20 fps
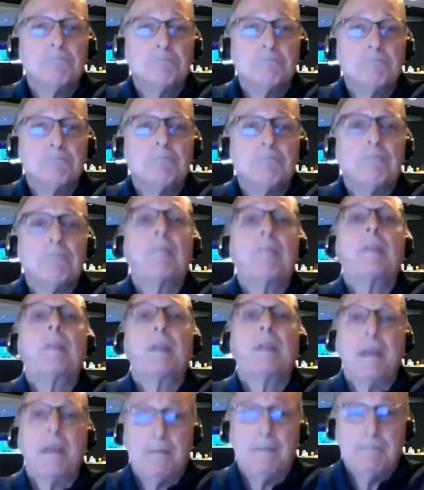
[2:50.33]

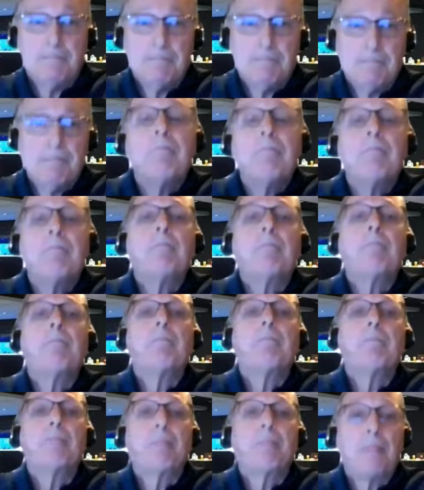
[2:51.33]

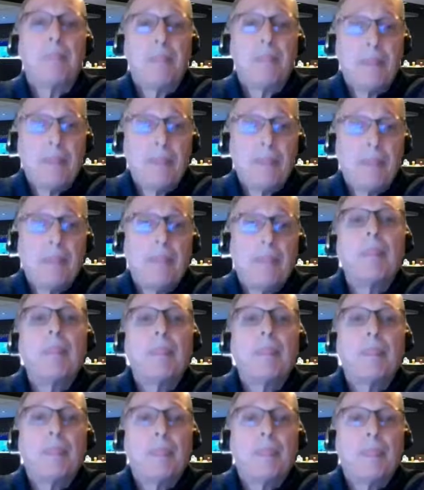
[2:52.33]

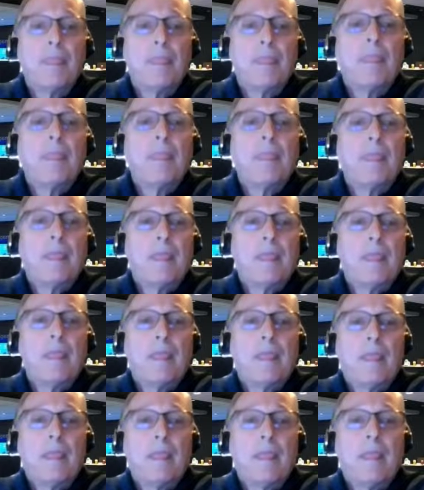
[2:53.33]

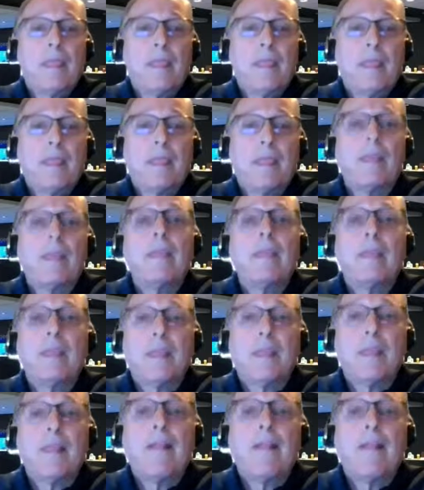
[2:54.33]
No words are spoken by the person on screen.